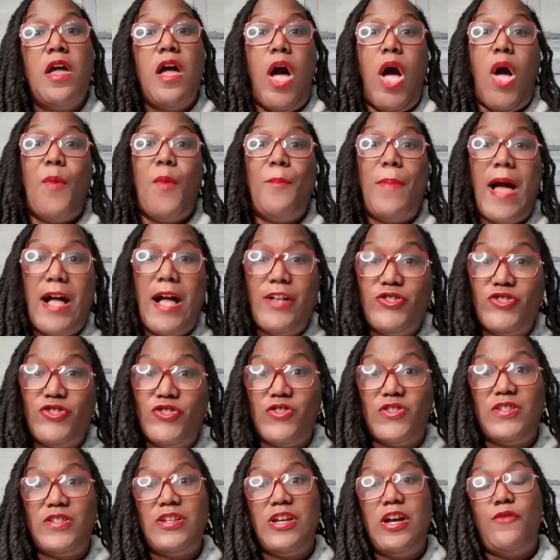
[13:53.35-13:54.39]
about
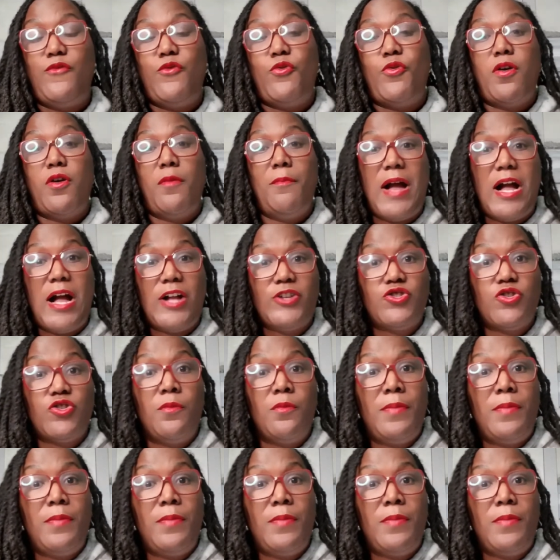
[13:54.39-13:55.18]
yourself or about your